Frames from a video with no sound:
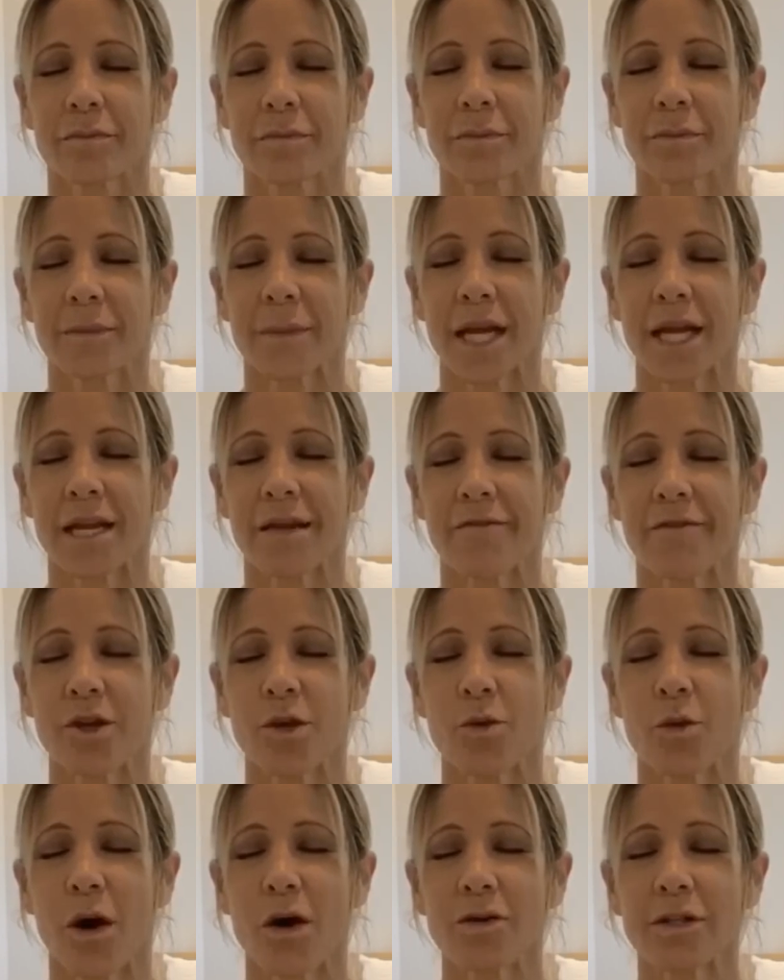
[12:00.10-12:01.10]
And if
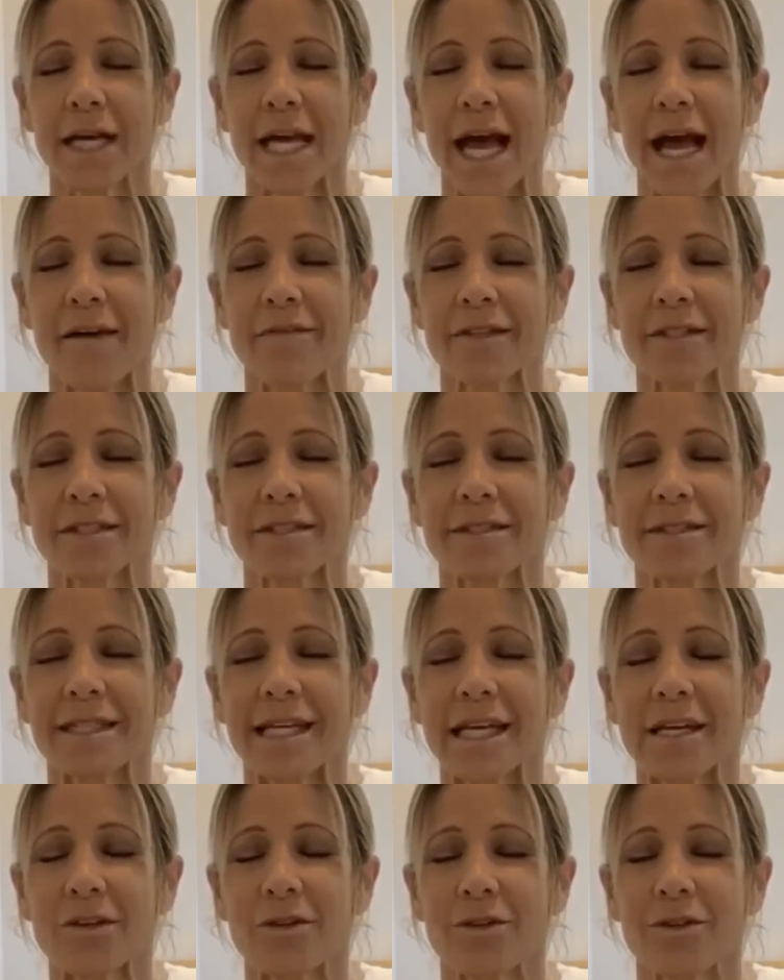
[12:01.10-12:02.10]
you only have a
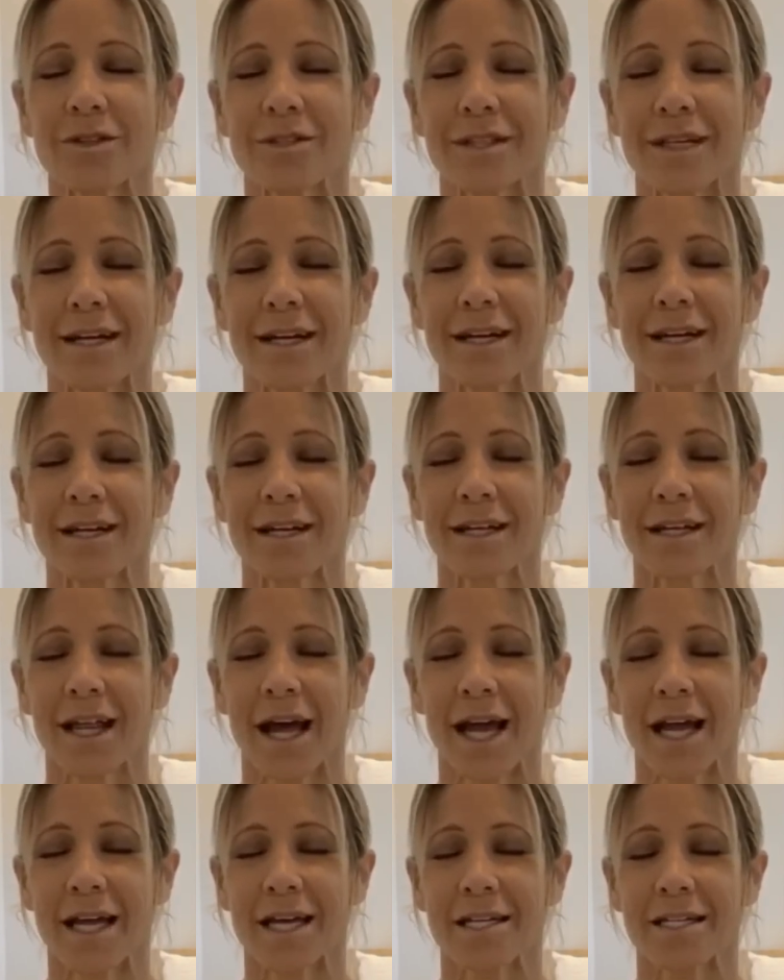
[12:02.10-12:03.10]
little
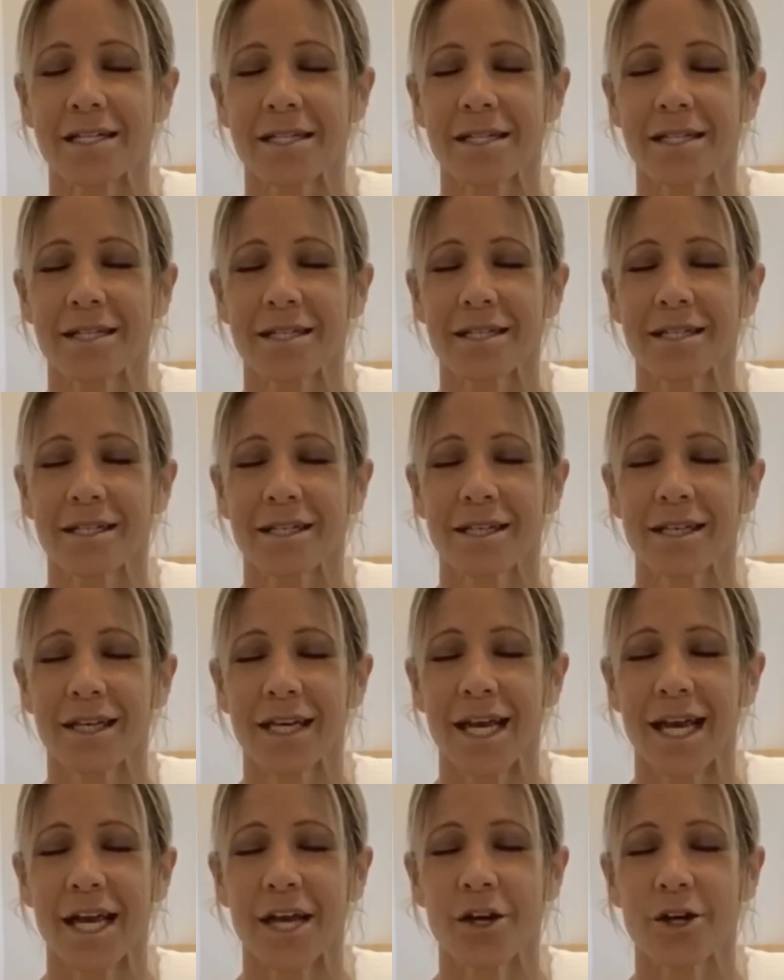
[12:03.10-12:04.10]
light
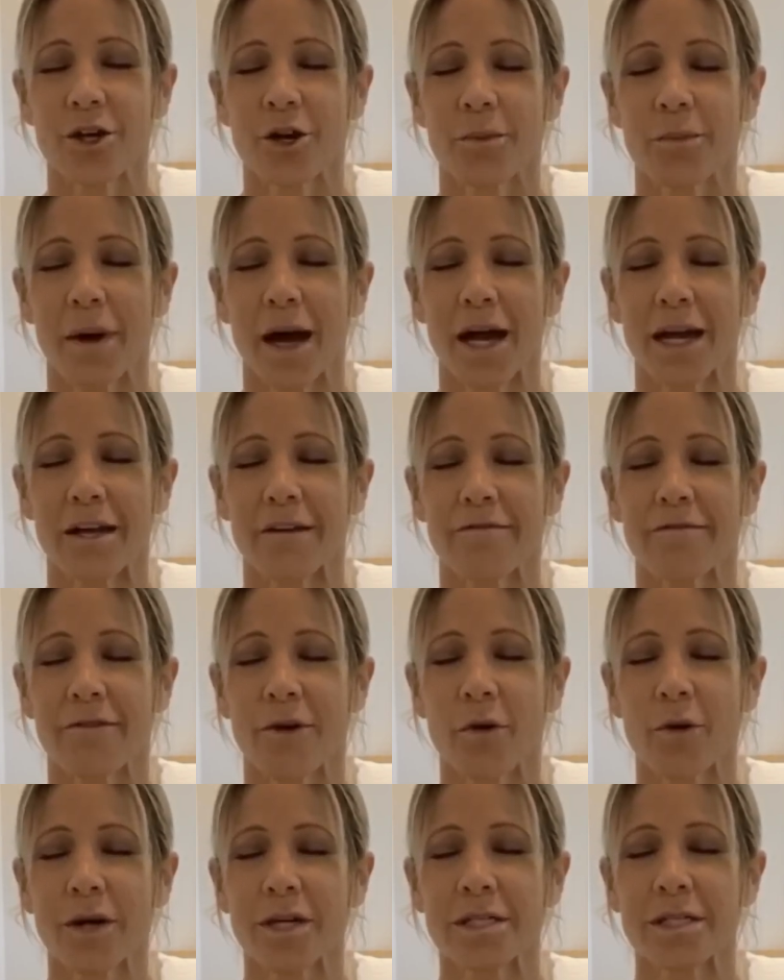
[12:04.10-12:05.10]
in your body,
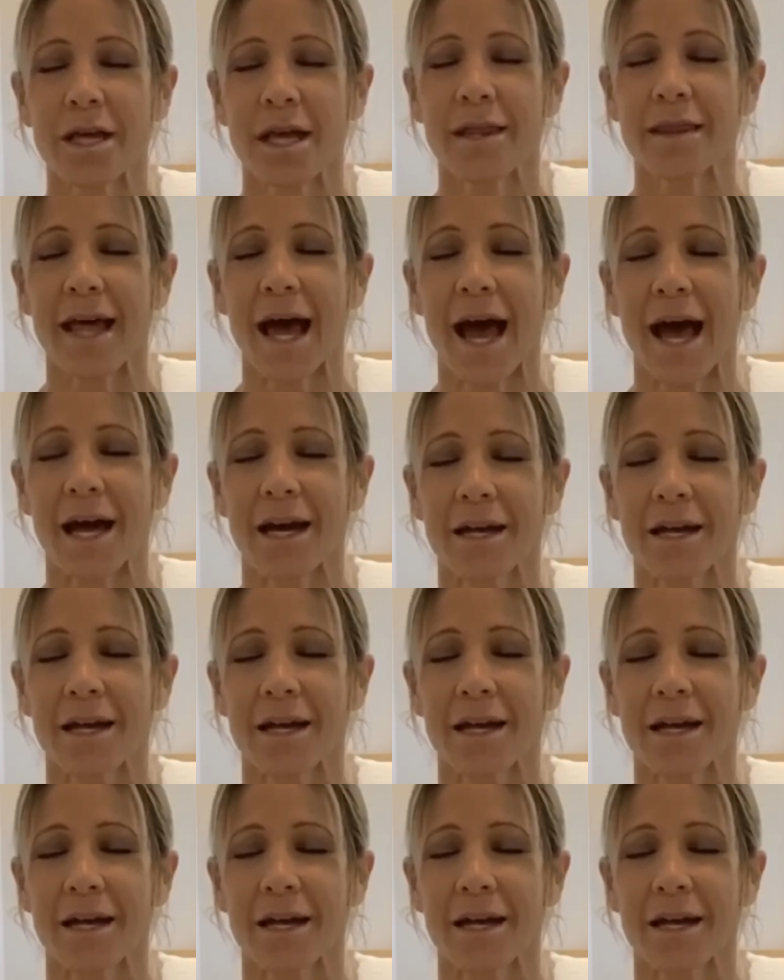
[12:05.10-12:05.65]
focus on that.